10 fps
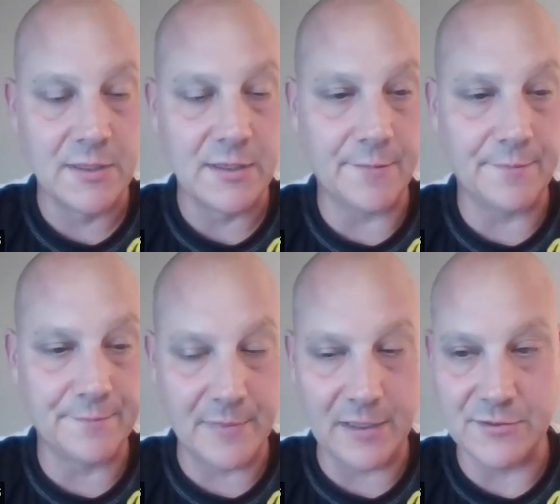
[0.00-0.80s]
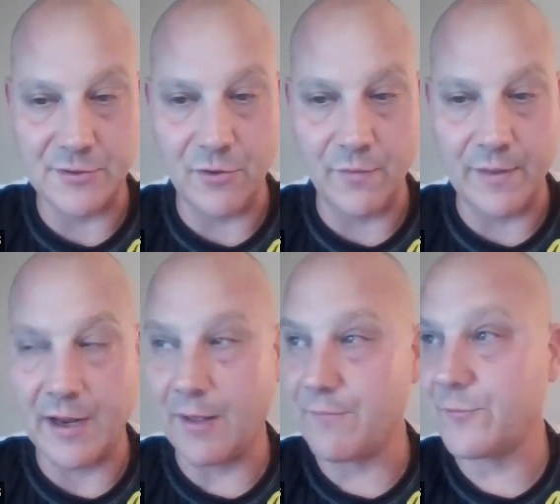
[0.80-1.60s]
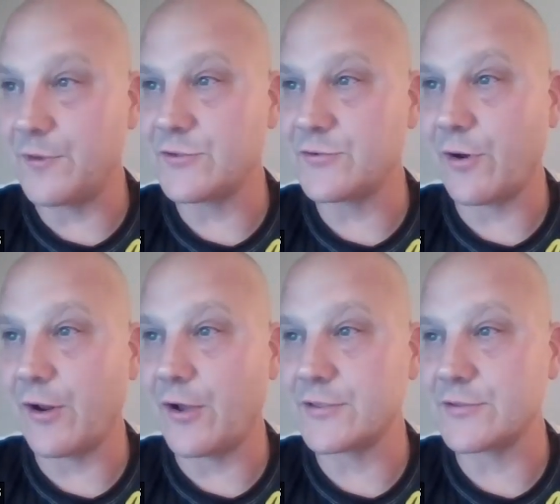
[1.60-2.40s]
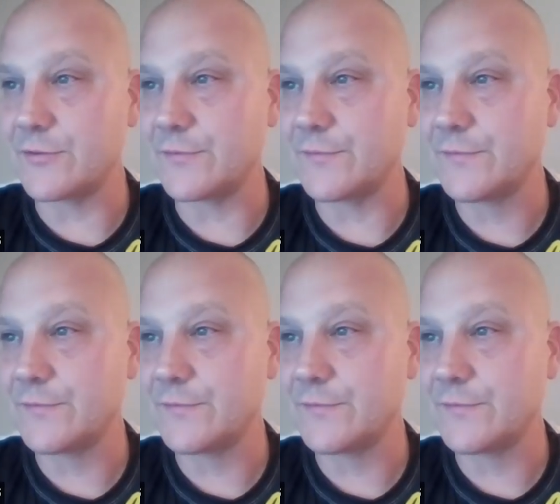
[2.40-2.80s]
Yep. As you know, then I'm from Detroit also.